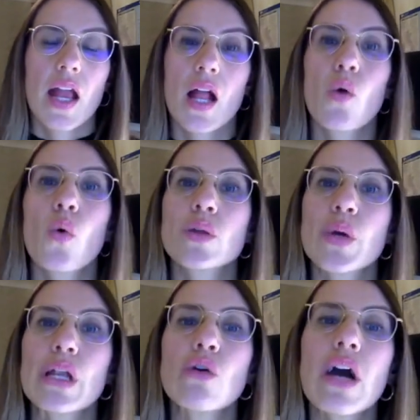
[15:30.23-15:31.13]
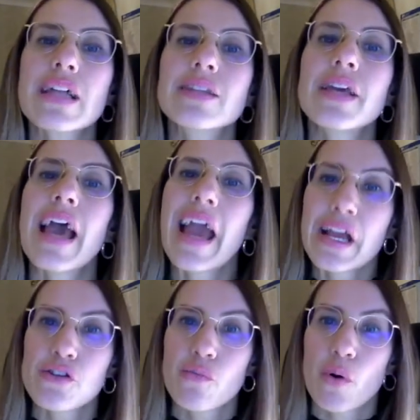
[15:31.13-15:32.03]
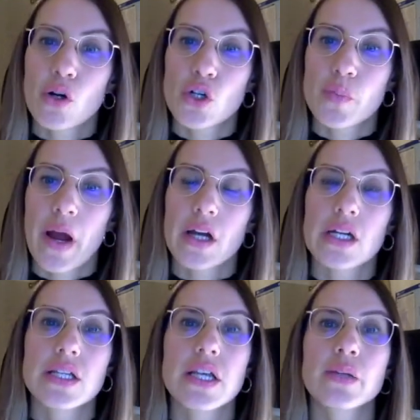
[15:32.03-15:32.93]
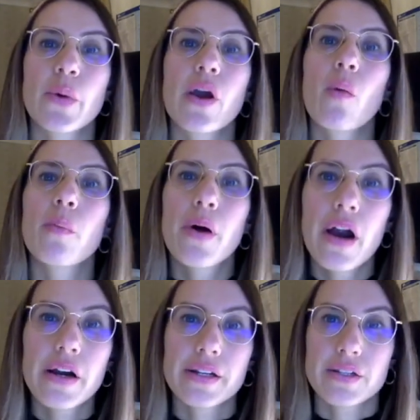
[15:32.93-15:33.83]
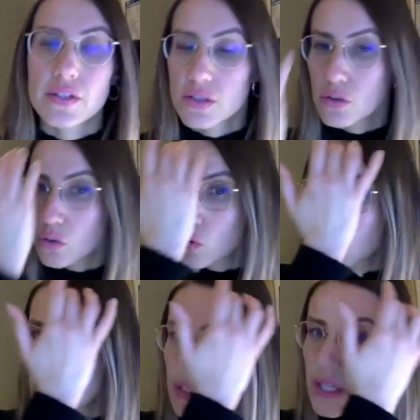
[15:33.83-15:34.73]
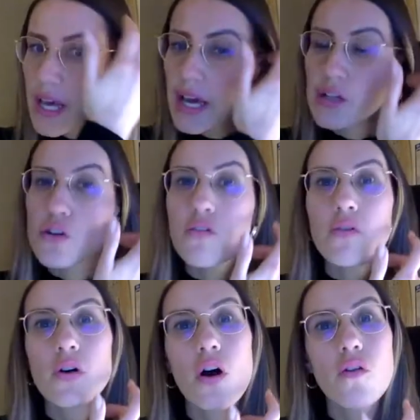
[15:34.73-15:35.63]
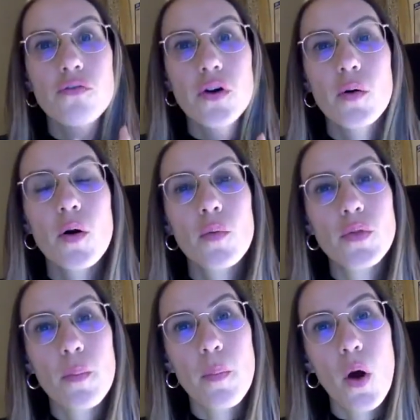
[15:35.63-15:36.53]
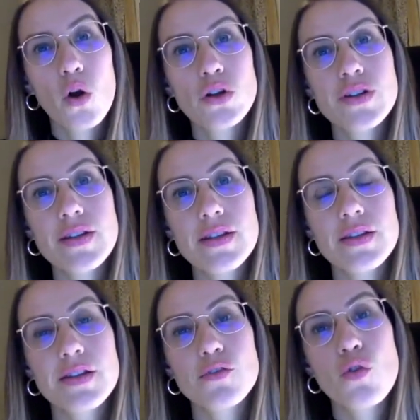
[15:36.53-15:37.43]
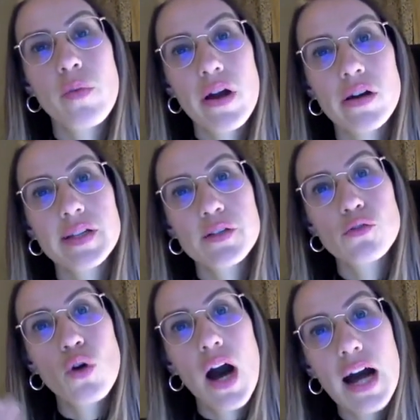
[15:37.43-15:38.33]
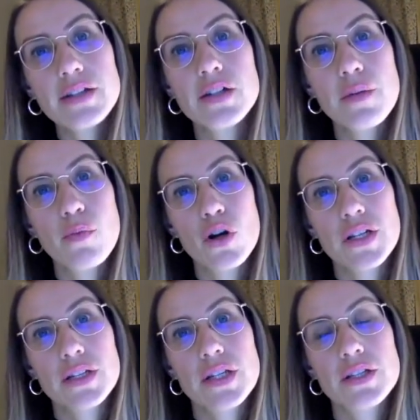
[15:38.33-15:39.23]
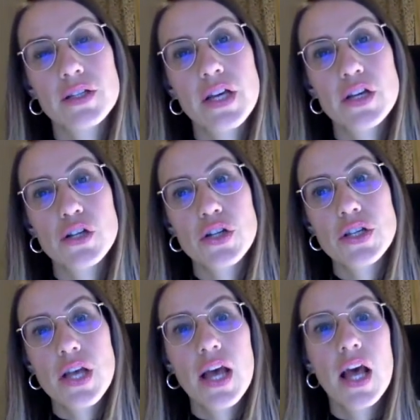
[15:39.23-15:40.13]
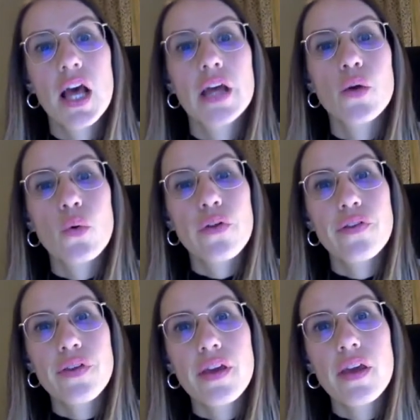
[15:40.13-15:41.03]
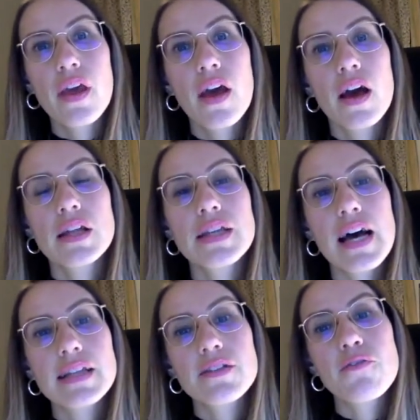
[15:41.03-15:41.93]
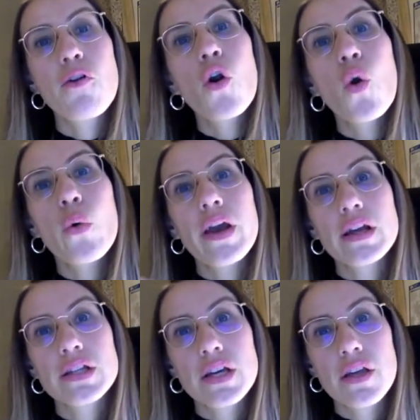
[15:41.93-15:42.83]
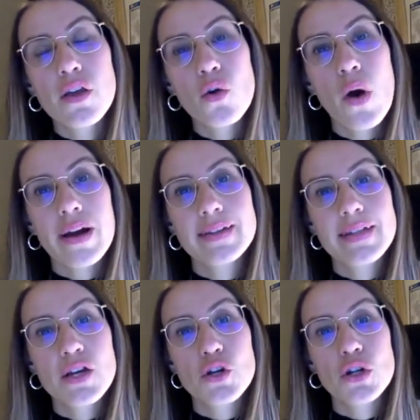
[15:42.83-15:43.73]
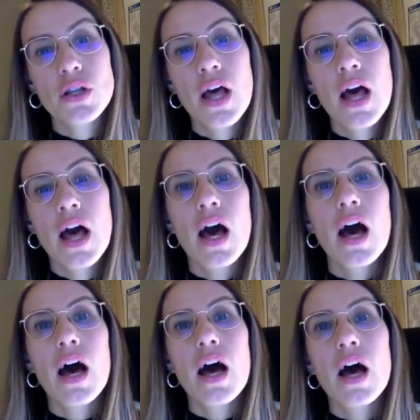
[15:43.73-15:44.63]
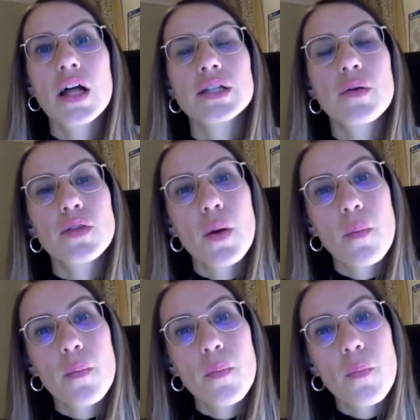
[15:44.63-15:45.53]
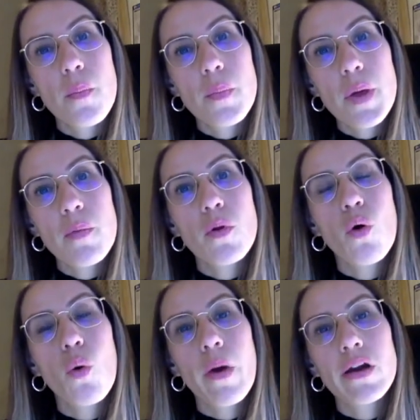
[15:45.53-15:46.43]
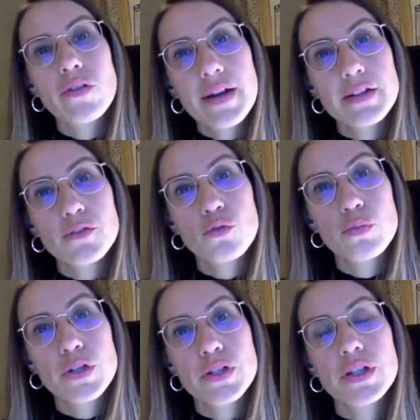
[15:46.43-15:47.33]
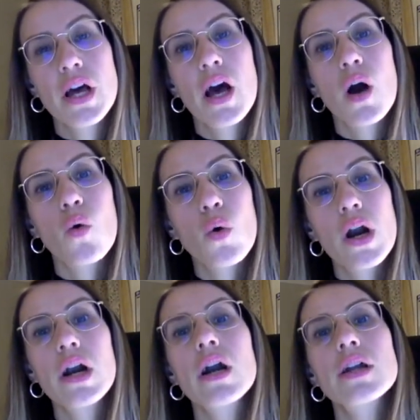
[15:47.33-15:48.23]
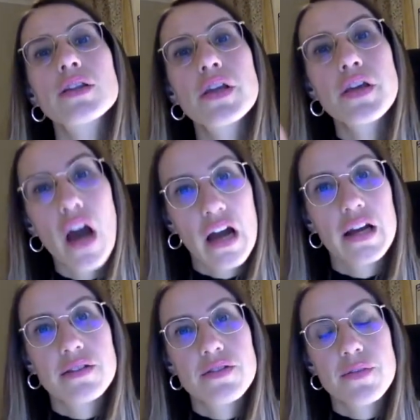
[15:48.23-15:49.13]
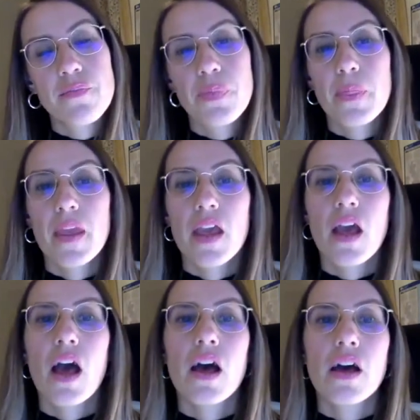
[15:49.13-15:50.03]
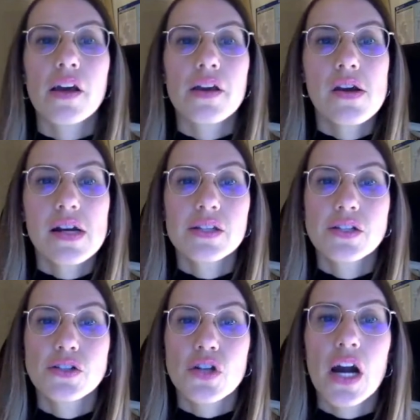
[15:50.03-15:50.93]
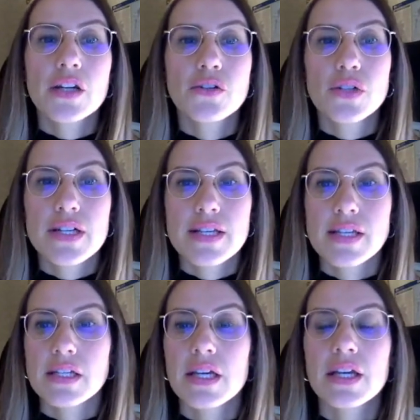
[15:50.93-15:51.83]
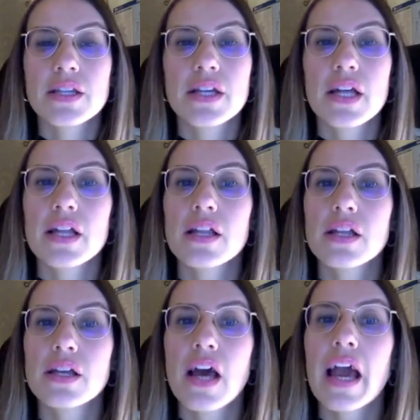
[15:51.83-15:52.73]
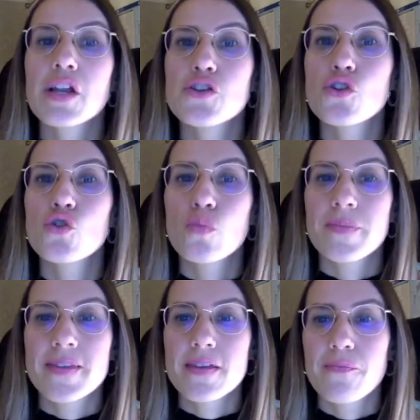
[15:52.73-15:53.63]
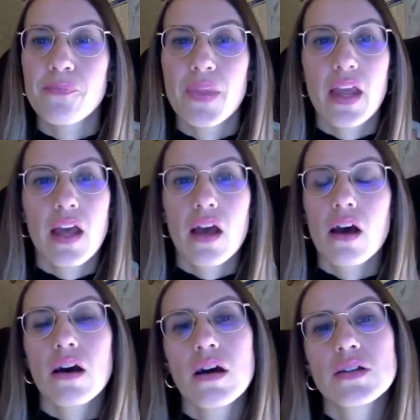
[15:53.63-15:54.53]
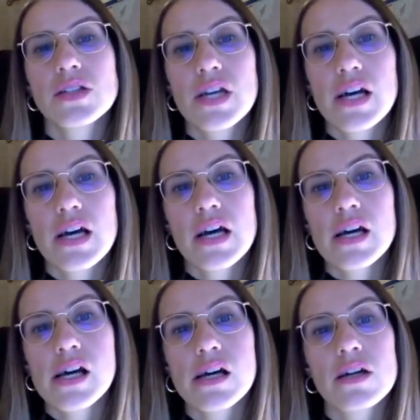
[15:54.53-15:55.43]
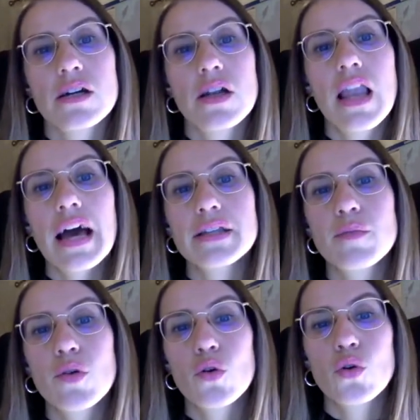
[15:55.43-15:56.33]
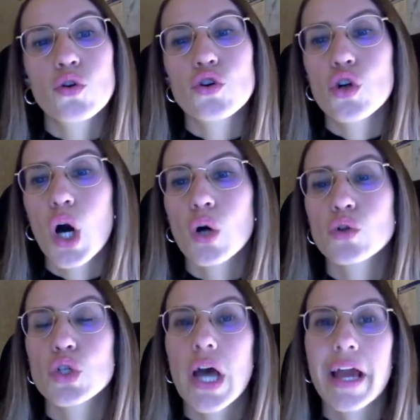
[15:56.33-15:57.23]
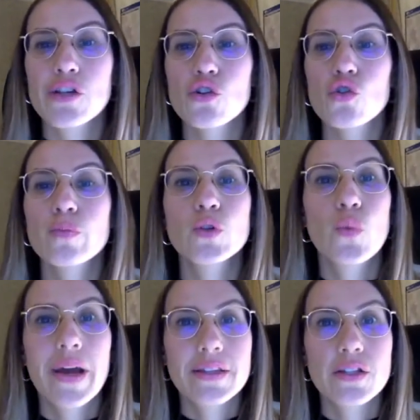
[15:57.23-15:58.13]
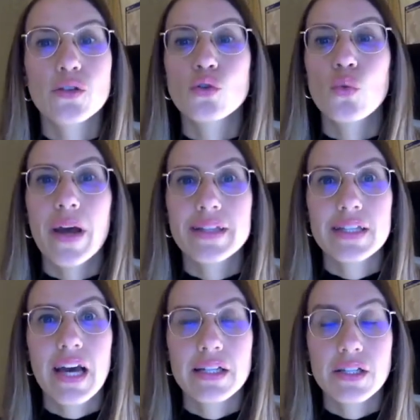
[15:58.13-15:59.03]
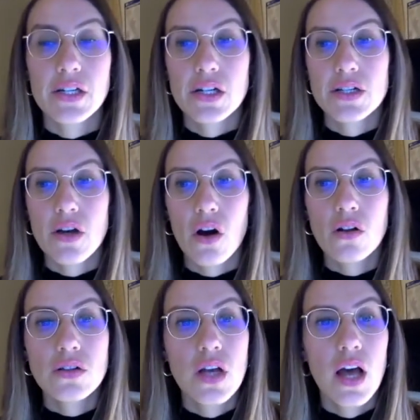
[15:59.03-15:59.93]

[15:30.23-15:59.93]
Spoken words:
When we look at the age of Polish migrants and we compare it to the age of the Polish citizens who migrated to other important destinations, you will see that following the EU accession, the people who migrated to Britain were the youngest. Here at this chart, you can see the age groups. The light blue shows age group 20 to 29 years old.